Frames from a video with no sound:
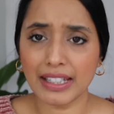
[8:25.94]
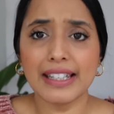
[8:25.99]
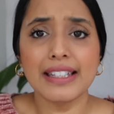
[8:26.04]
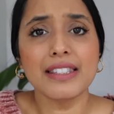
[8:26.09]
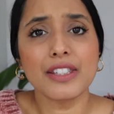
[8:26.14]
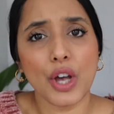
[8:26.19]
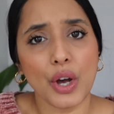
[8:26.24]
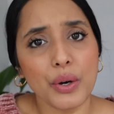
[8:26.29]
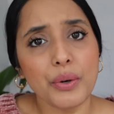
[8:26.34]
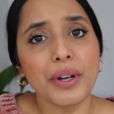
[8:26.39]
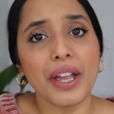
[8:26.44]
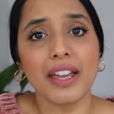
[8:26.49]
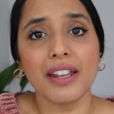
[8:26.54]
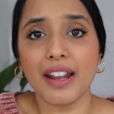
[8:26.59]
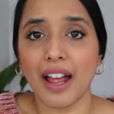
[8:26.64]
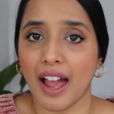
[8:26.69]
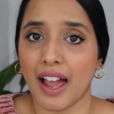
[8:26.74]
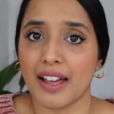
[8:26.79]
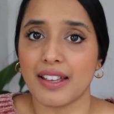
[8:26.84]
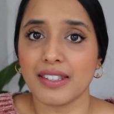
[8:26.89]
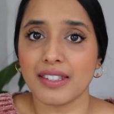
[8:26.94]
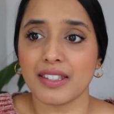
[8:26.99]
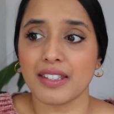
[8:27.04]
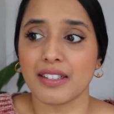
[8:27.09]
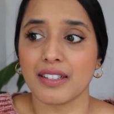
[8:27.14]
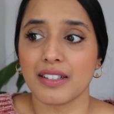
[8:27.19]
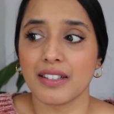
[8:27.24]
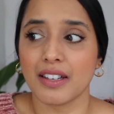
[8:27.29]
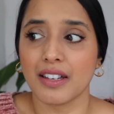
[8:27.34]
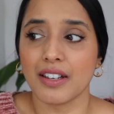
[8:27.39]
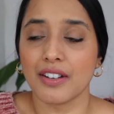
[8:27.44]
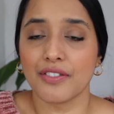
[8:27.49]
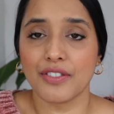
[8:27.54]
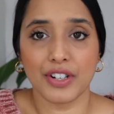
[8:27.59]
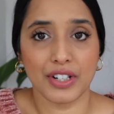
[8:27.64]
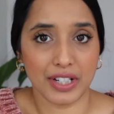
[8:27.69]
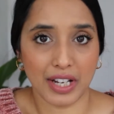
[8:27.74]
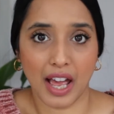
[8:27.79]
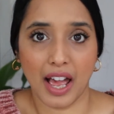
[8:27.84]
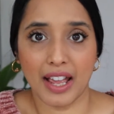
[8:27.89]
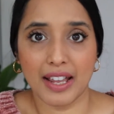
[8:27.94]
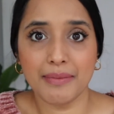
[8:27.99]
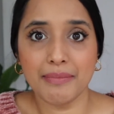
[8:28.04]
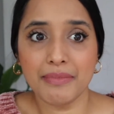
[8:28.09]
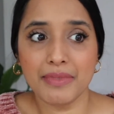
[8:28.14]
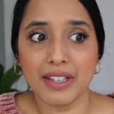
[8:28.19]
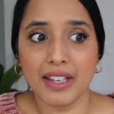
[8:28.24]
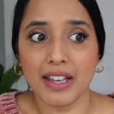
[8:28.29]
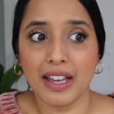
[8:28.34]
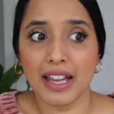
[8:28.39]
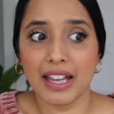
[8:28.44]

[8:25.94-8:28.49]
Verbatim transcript: It's okay to ask for time.